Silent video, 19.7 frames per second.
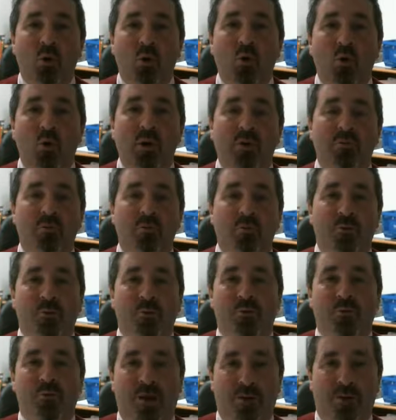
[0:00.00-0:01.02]
Who can do
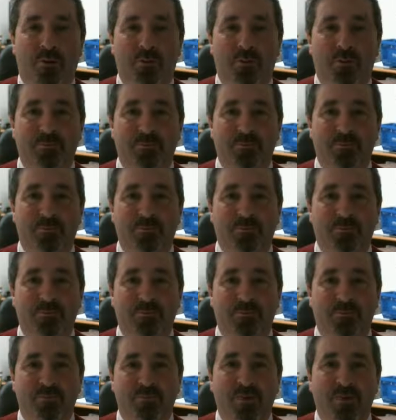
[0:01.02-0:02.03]
it better?
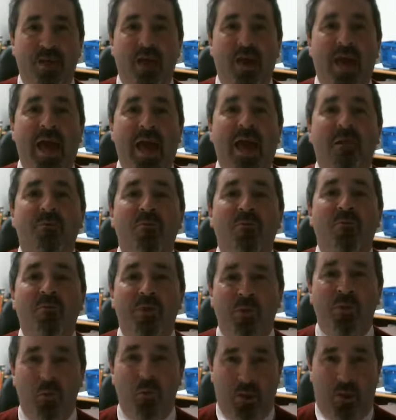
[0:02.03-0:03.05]

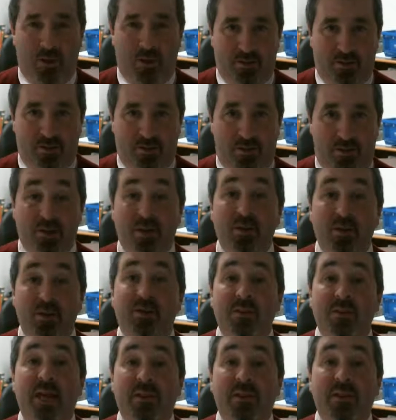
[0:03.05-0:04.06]
Everyone,
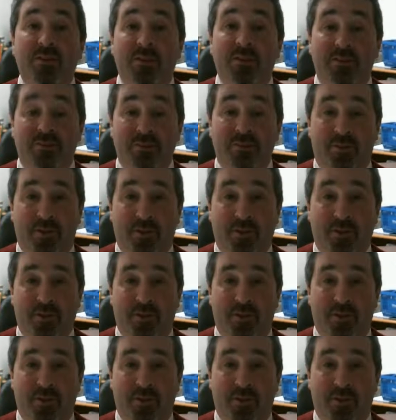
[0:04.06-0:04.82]
collectively.